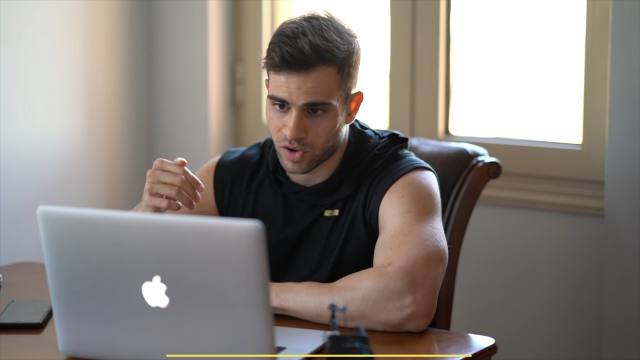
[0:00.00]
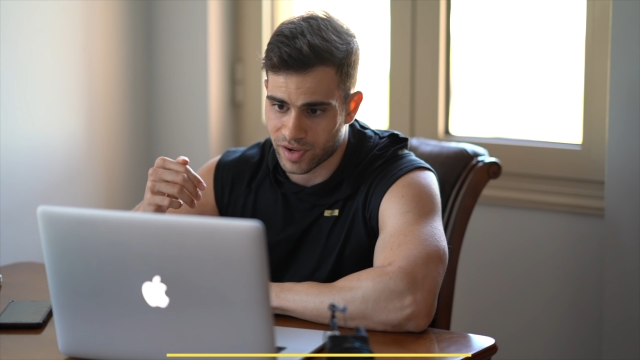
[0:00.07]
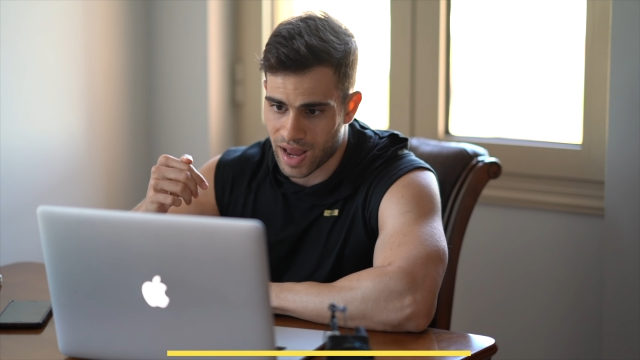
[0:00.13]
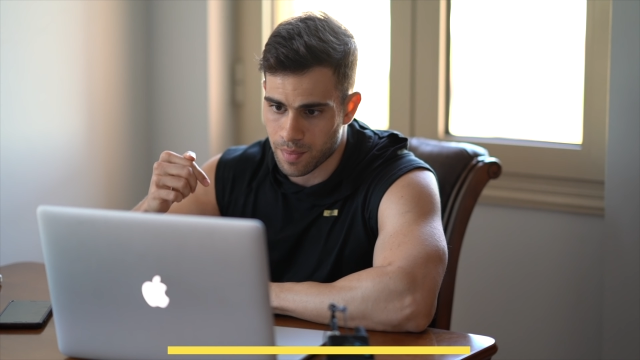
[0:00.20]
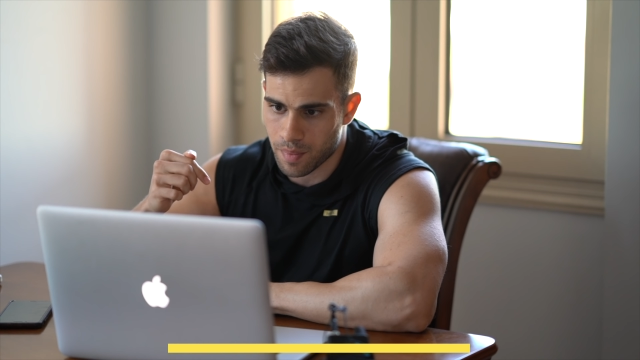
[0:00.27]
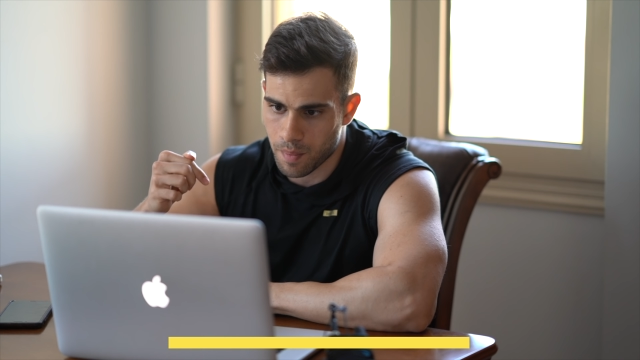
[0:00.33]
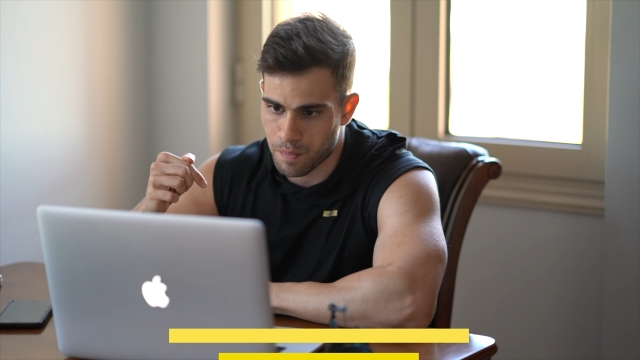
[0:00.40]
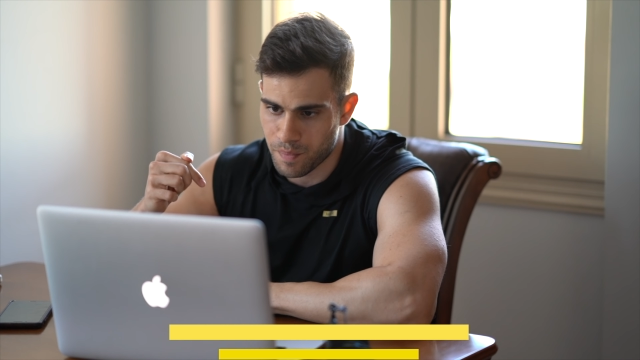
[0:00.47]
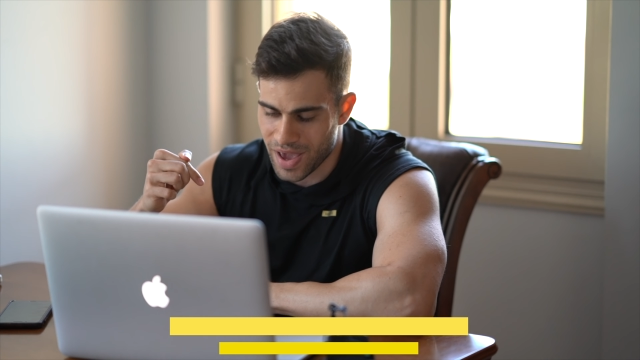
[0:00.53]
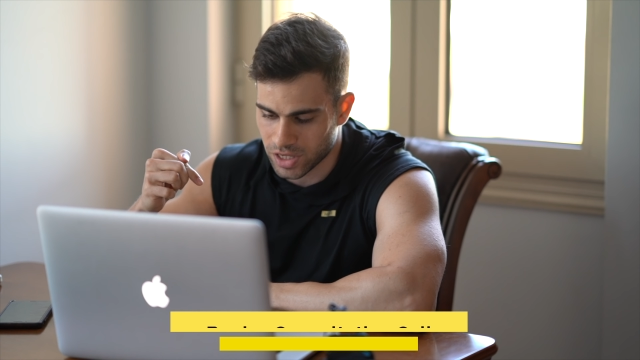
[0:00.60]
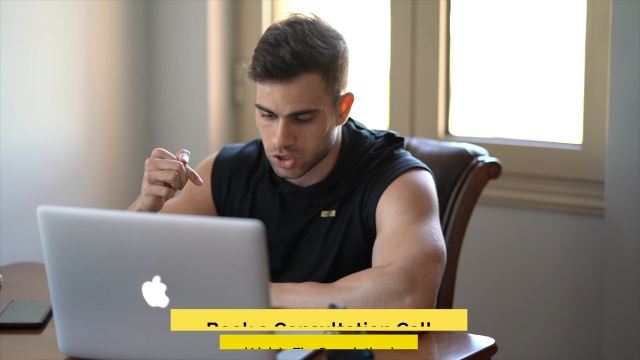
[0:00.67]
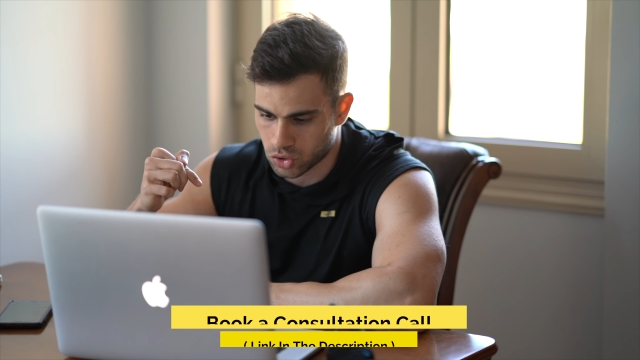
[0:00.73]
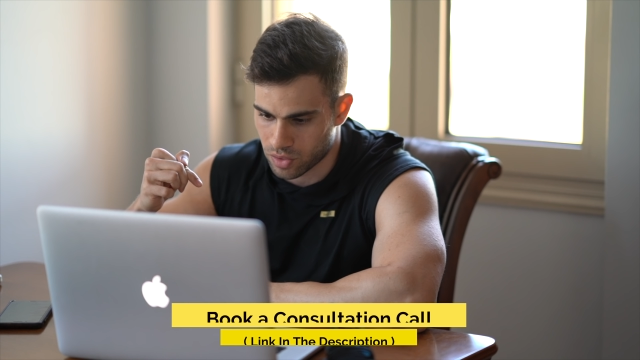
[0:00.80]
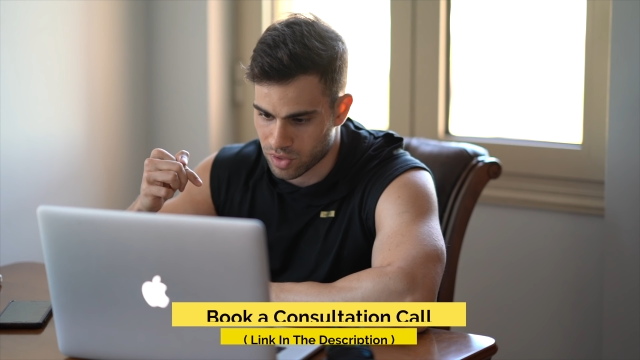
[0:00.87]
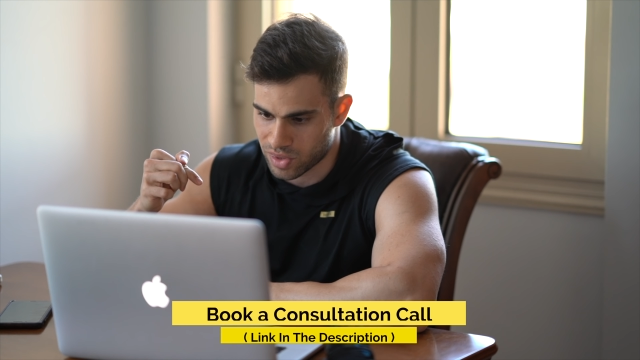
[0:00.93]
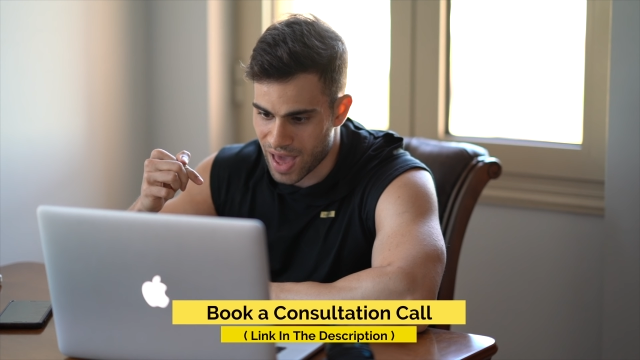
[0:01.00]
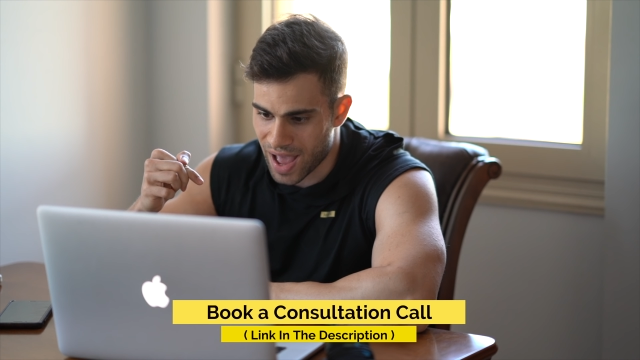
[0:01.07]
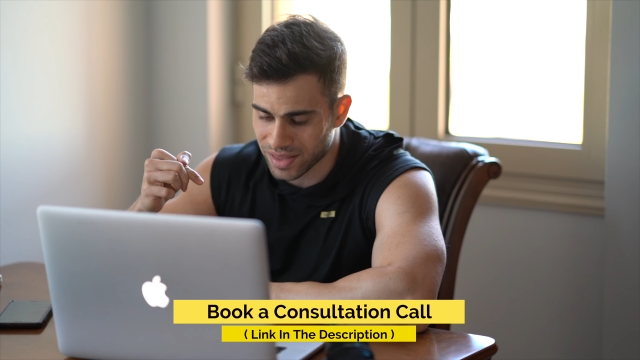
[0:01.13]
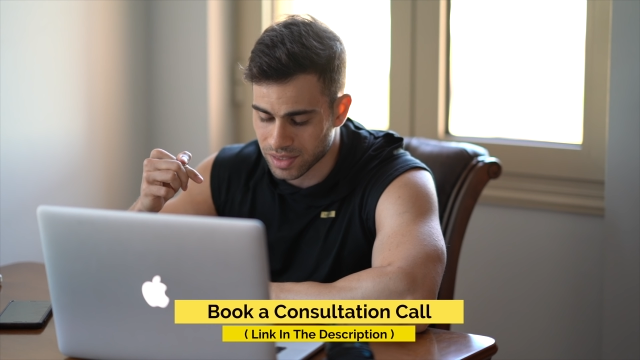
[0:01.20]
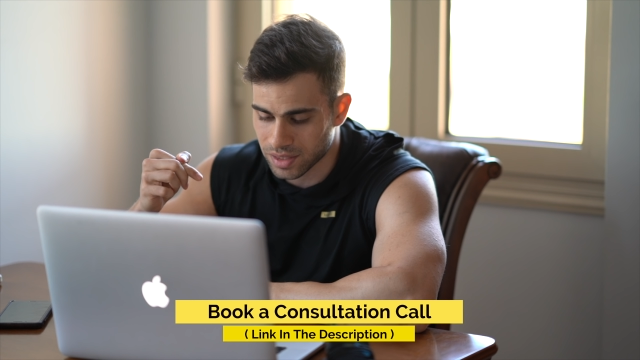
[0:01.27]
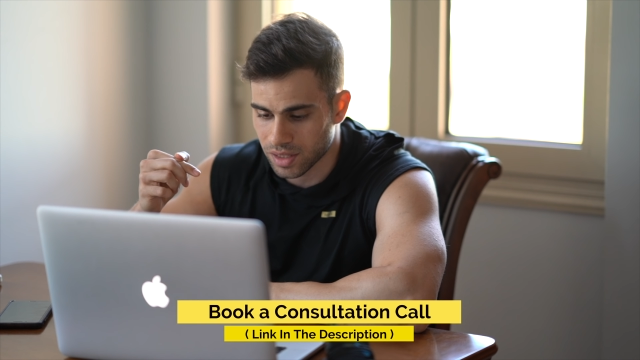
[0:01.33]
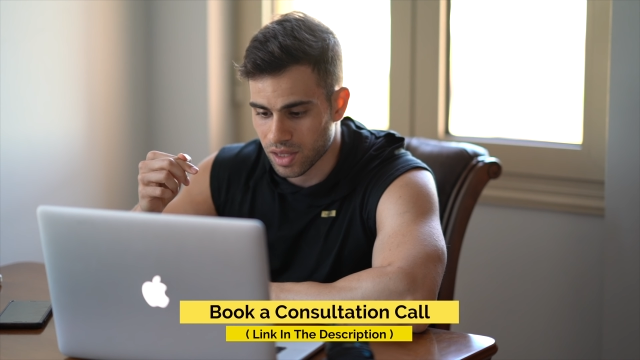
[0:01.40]
me or with one of my
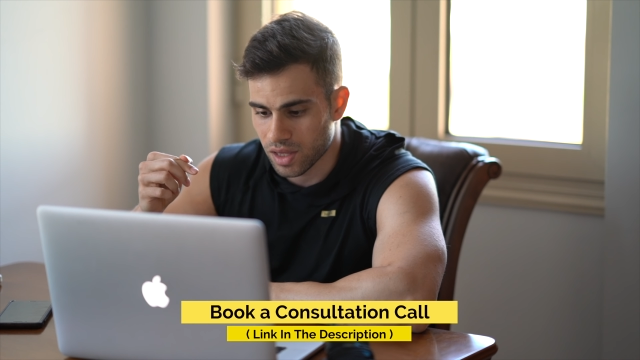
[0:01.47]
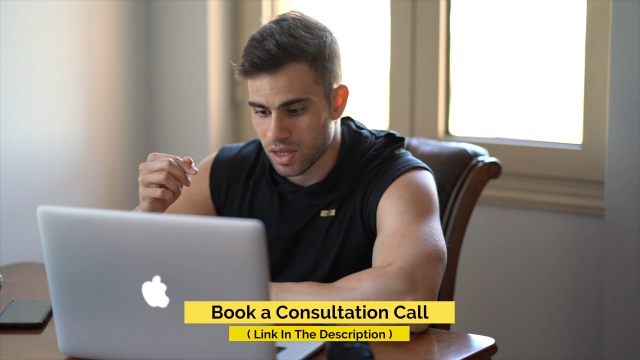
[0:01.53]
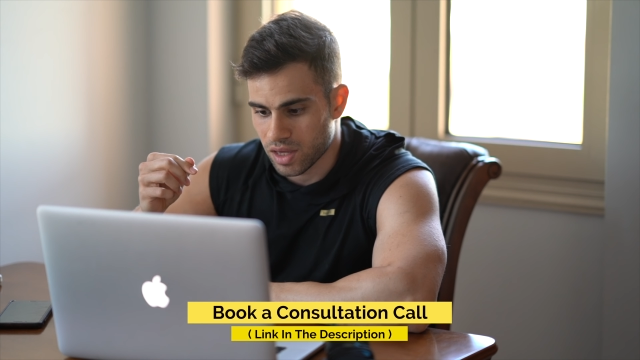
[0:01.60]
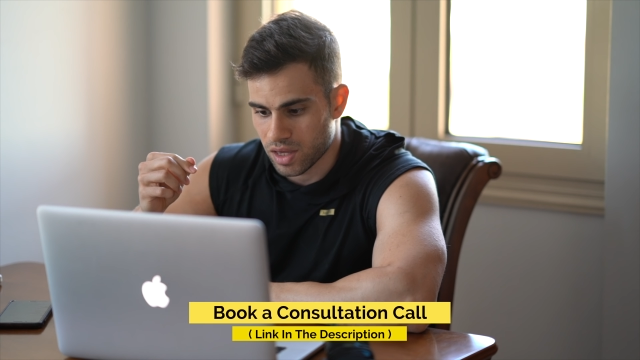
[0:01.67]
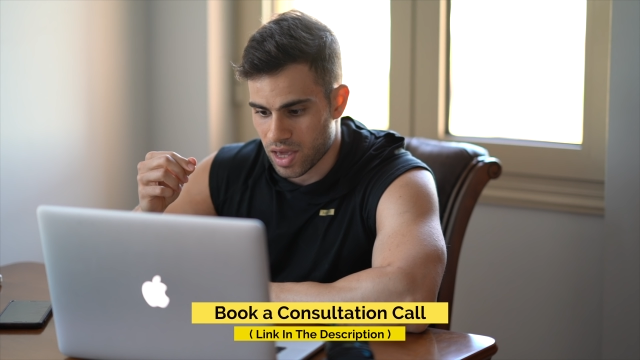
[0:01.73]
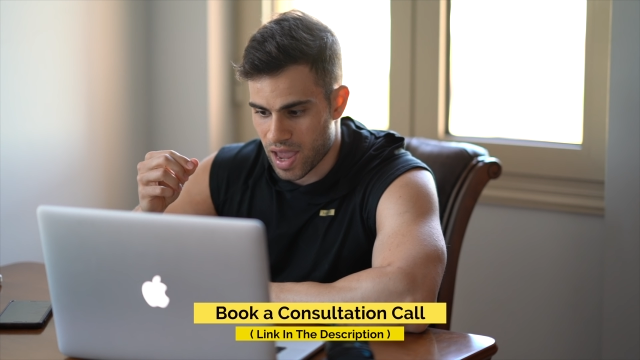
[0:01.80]
coaches.